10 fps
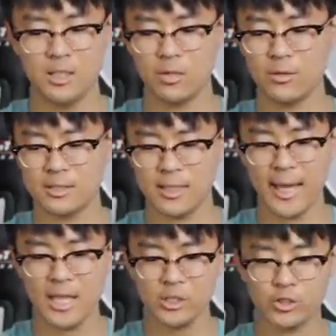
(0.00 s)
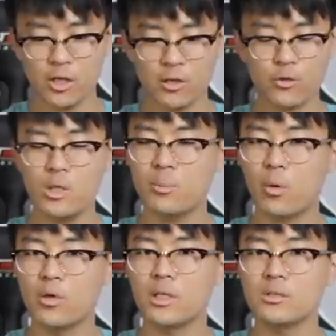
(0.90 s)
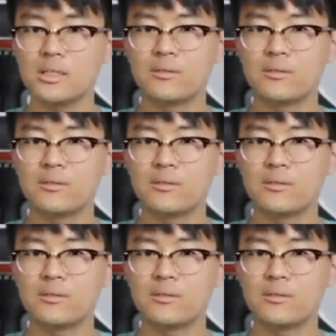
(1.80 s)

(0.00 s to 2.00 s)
You know, this A-Shock 3.0,